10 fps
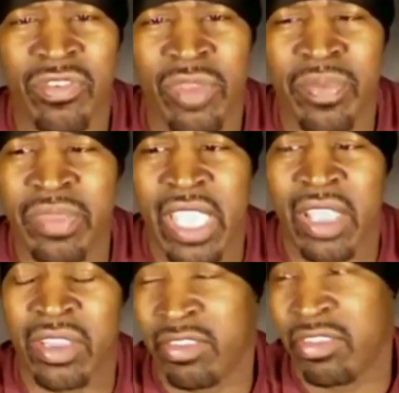tripping me
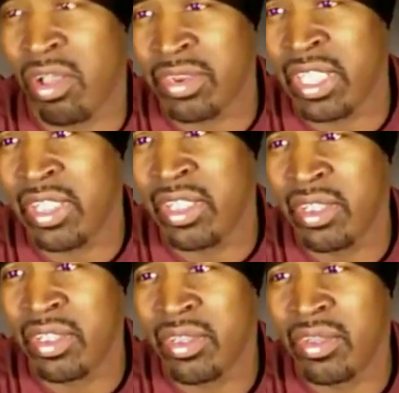out. It's all there.
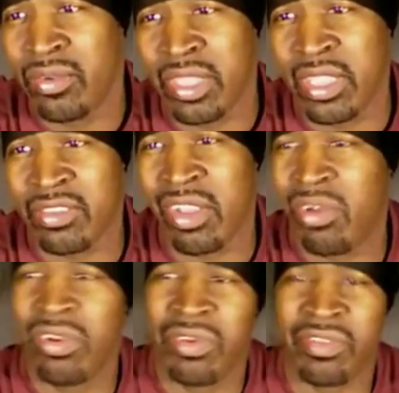Okay, so
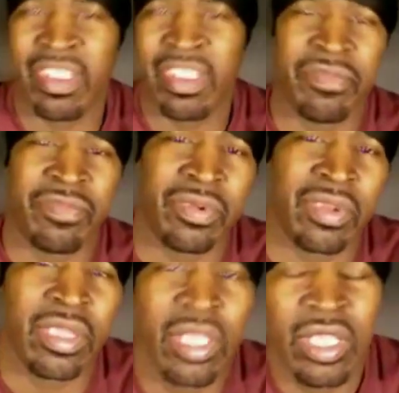hold on a second for
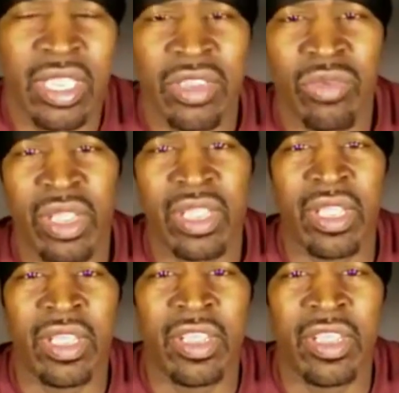you. Anyway,